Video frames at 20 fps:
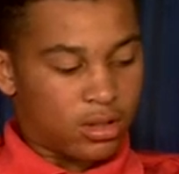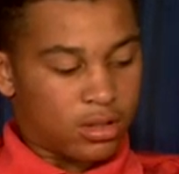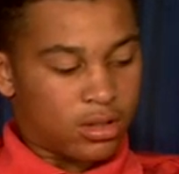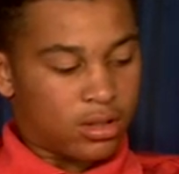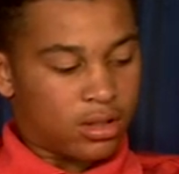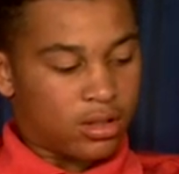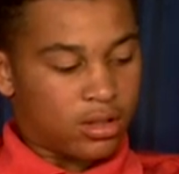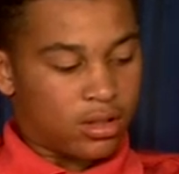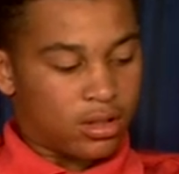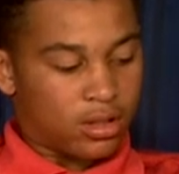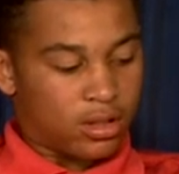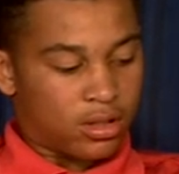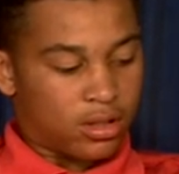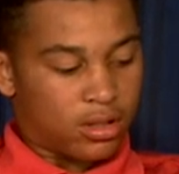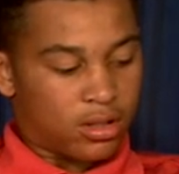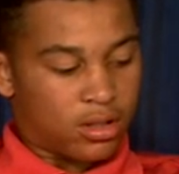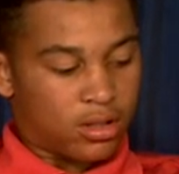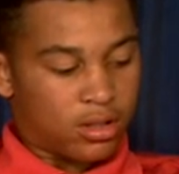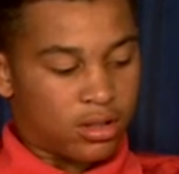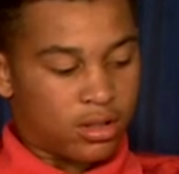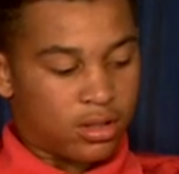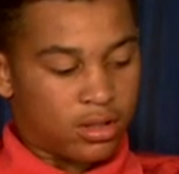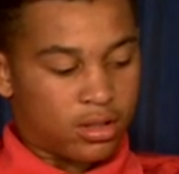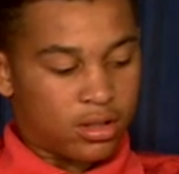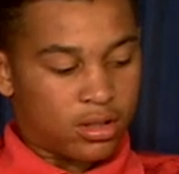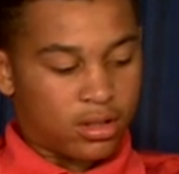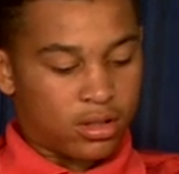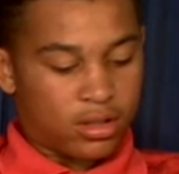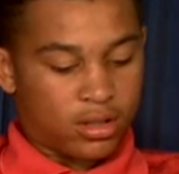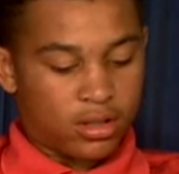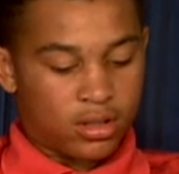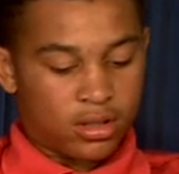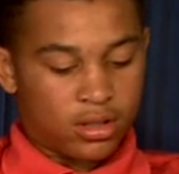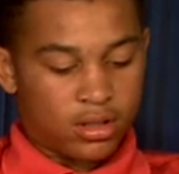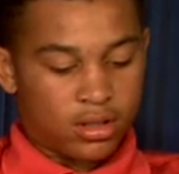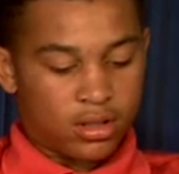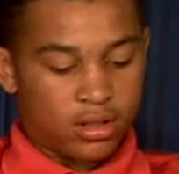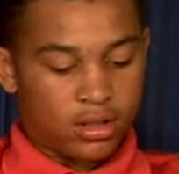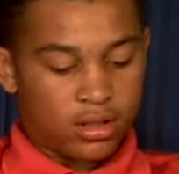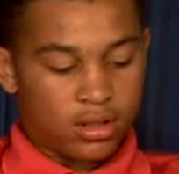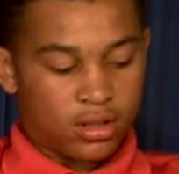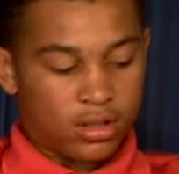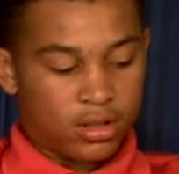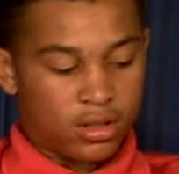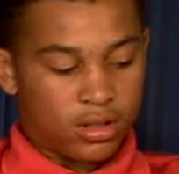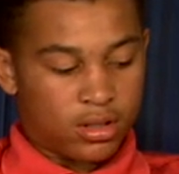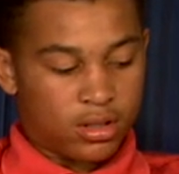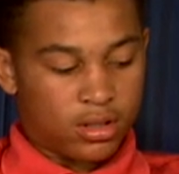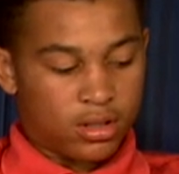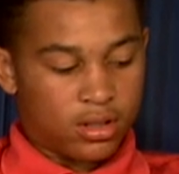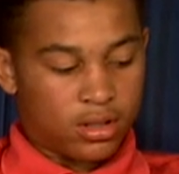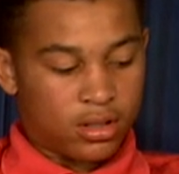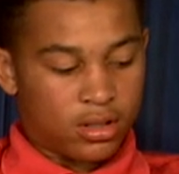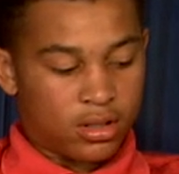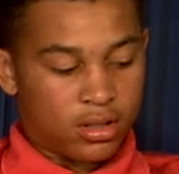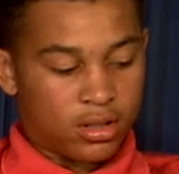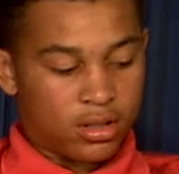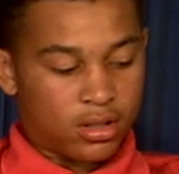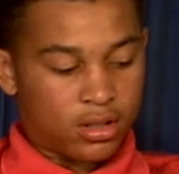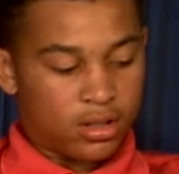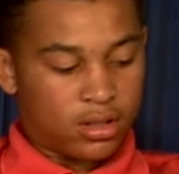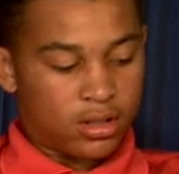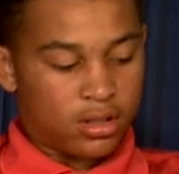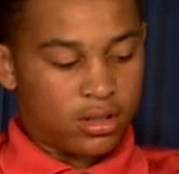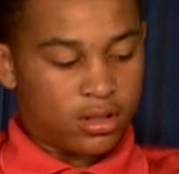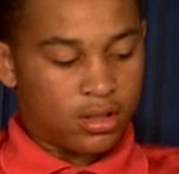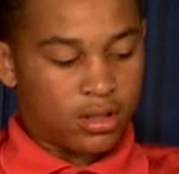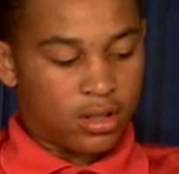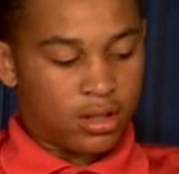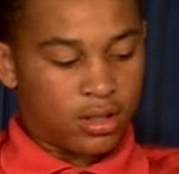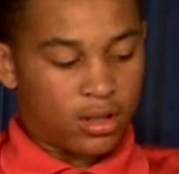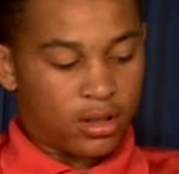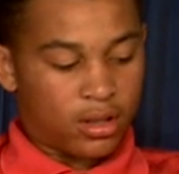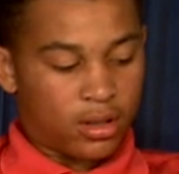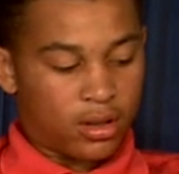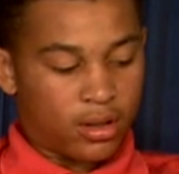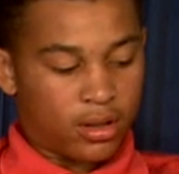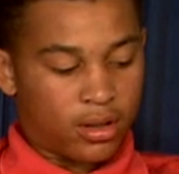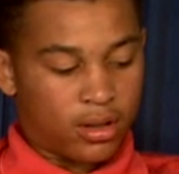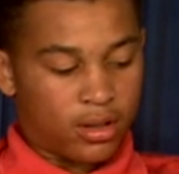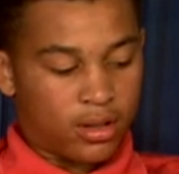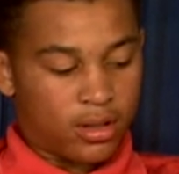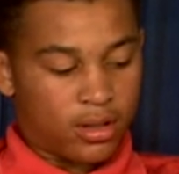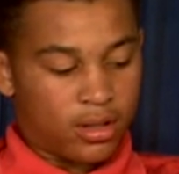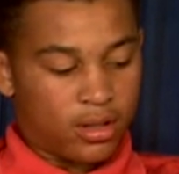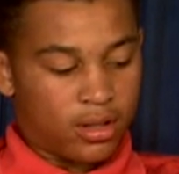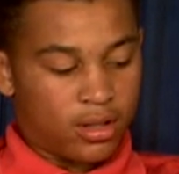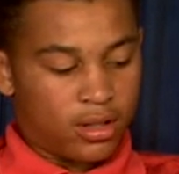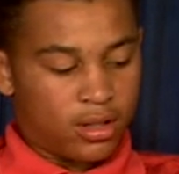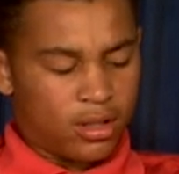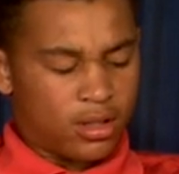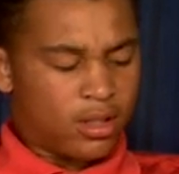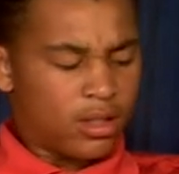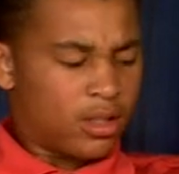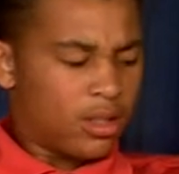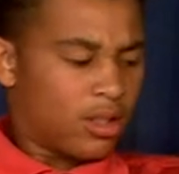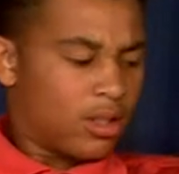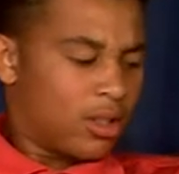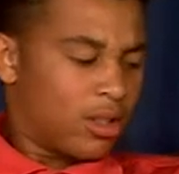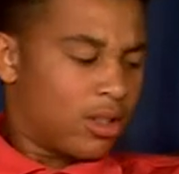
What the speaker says: The person shown says nothing.